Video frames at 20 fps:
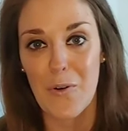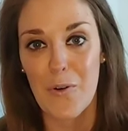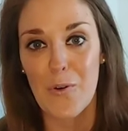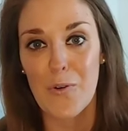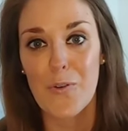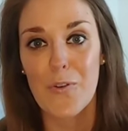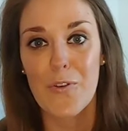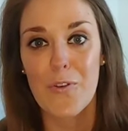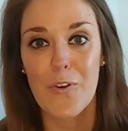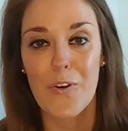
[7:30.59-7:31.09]

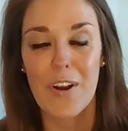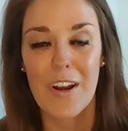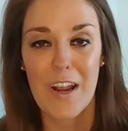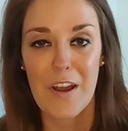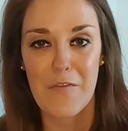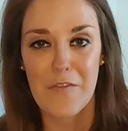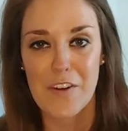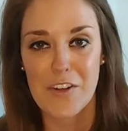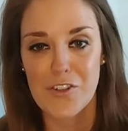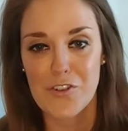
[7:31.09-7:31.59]
older and
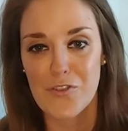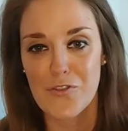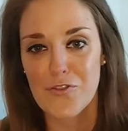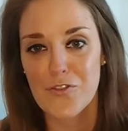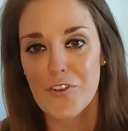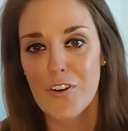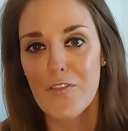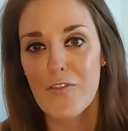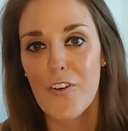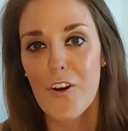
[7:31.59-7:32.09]
having
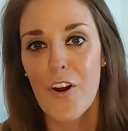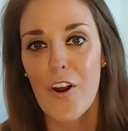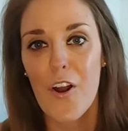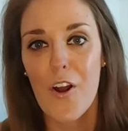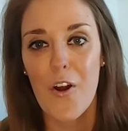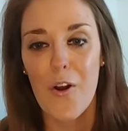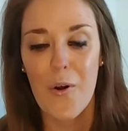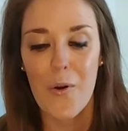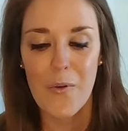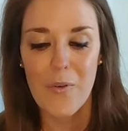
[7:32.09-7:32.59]
children of our
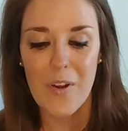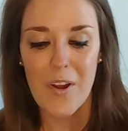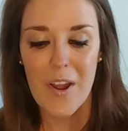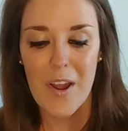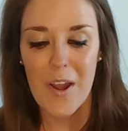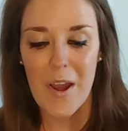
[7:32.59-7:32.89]
own.